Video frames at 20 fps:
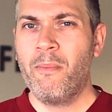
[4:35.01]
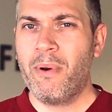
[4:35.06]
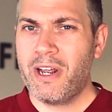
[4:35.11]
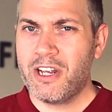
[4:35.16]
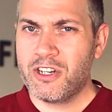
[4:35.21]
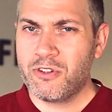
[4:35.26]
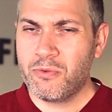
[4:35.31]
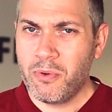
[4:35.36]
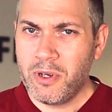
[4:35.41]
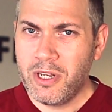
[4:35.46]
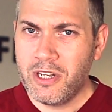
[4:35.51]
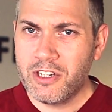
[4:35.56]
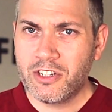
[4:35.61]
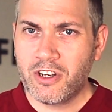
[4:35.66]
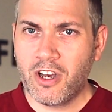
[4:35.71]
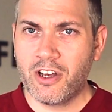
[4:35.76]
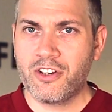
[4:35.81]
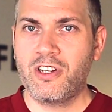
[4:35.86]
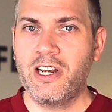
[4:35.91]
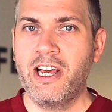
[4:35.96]
But as we
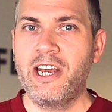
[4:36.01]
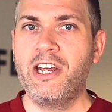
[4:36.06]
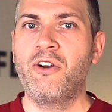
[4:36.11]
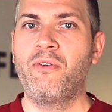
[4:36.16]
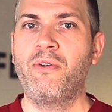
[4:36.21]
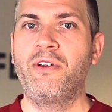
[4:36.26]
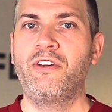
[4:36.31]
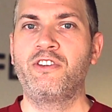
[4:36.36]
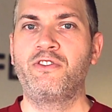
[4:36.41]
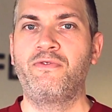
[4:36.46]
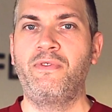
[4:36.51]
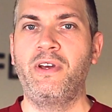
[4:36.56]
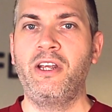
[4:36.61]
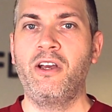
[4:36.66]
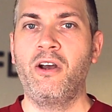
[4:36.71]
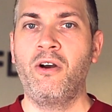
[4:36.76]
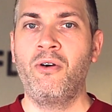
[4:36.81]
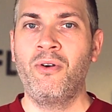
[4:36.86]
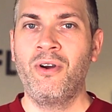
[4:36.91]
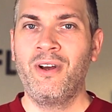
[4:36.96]
discuss later in this
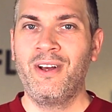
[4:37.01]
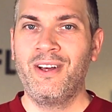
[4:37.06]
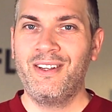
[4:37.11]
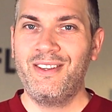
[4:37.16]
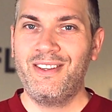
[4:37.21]
video,